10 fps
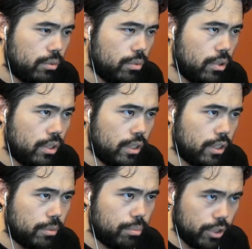One,
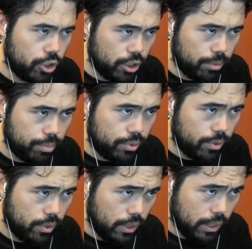hit the bishop.
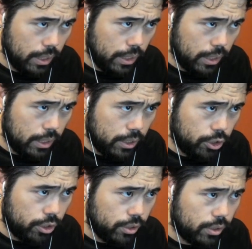
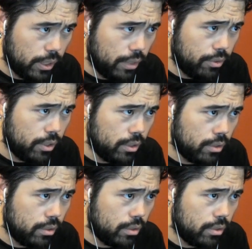G7.
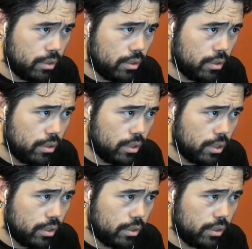
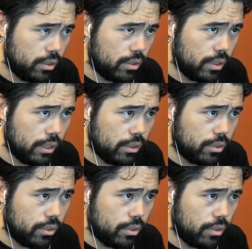
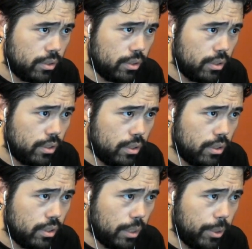C6.
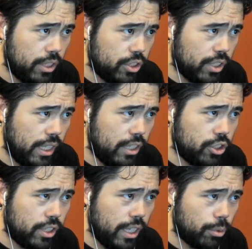I mean, he just he
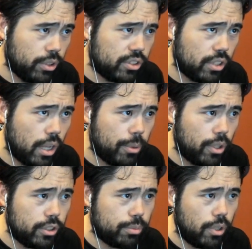just can't really stop
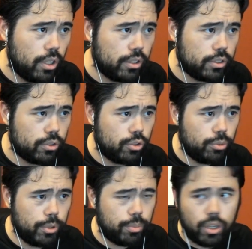all these pawns. There are too
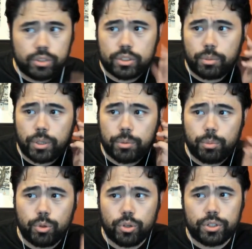many pawns coming up the
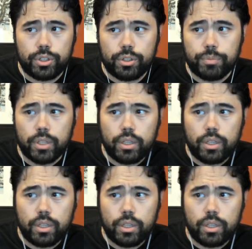board here.